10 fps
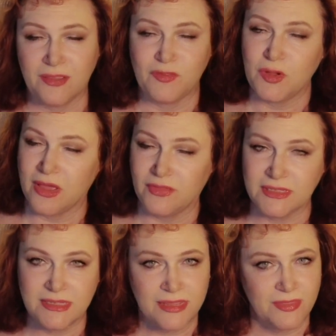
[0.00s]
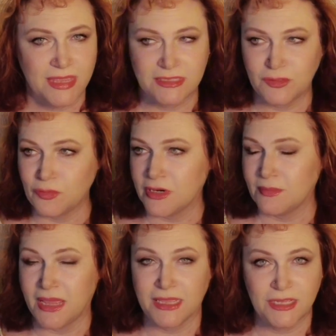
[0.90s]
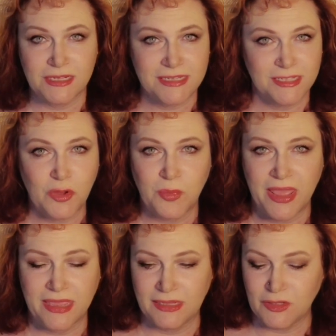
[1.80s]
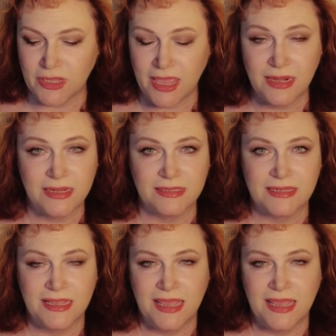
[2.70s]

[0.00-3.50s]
If you haven't seen that story, my goodness, go back and look at it.